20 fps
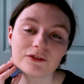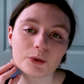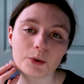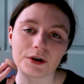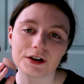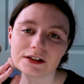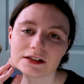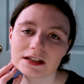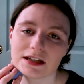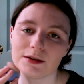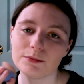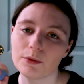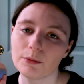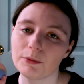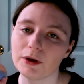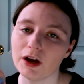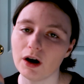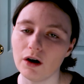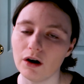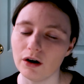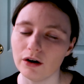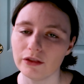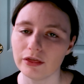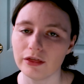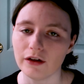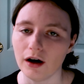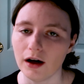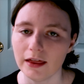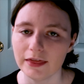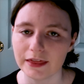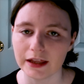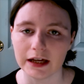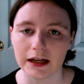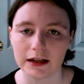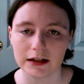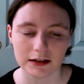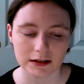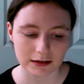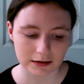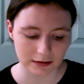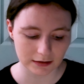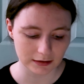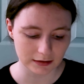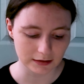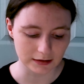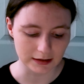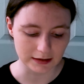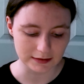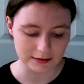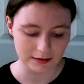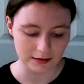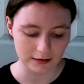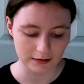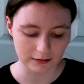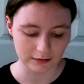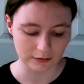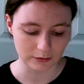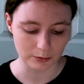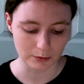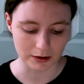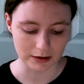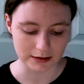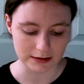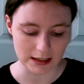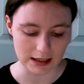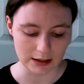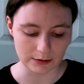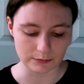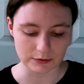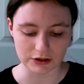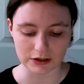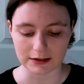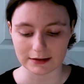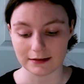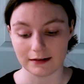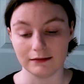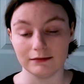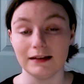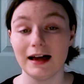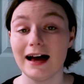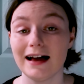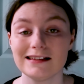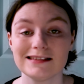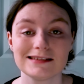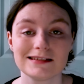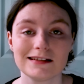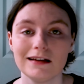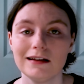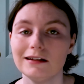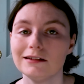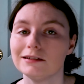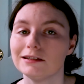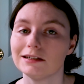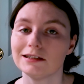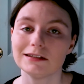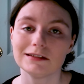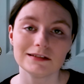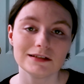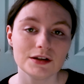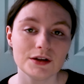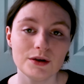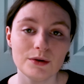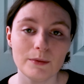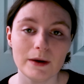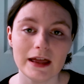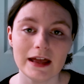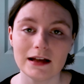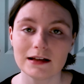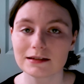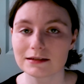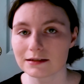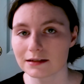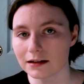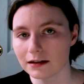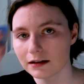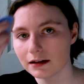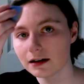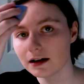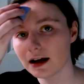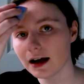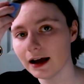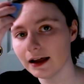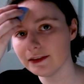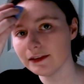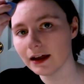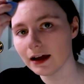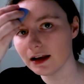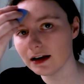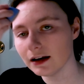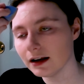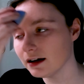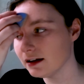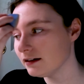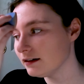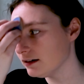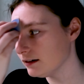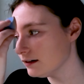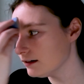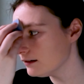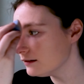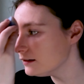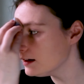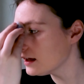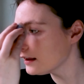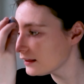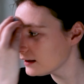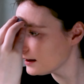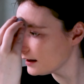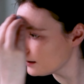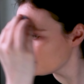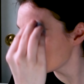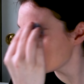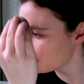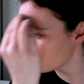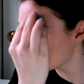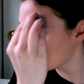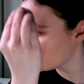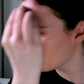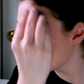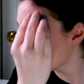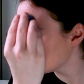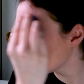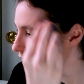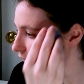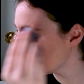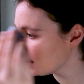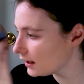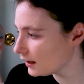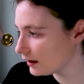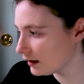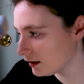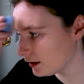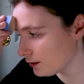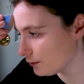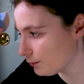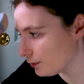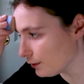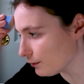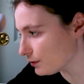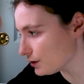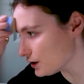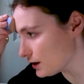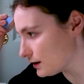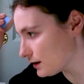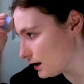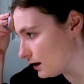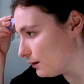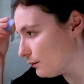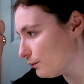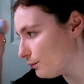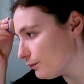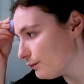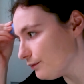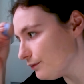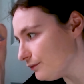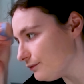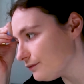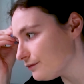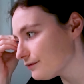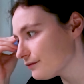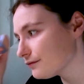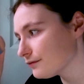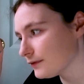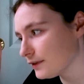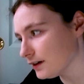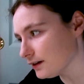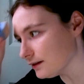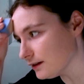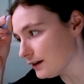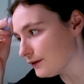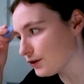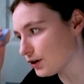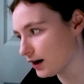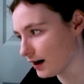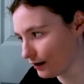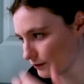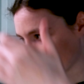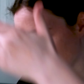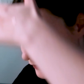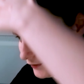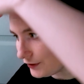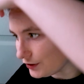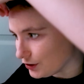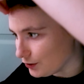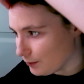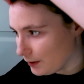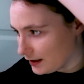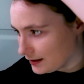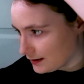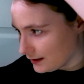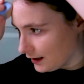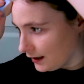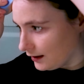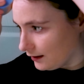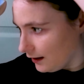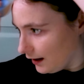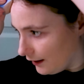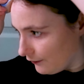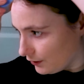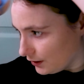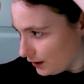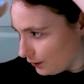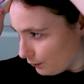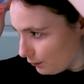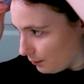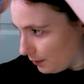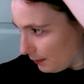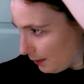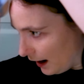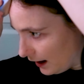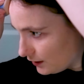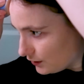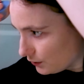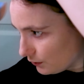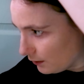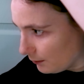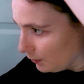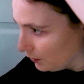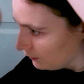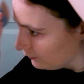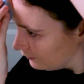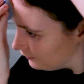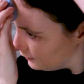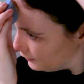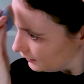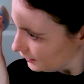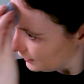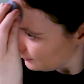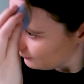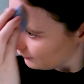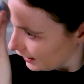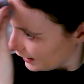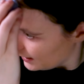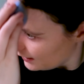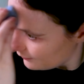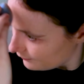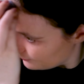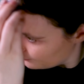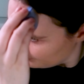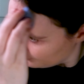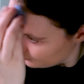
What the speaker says: of quarantine when we all thought that this quarantine was just gonna last 2 weeks and then nothing else was gonna come of it. We were just gonna live in our houses for 2 weeks and then everything would be back to normal, right?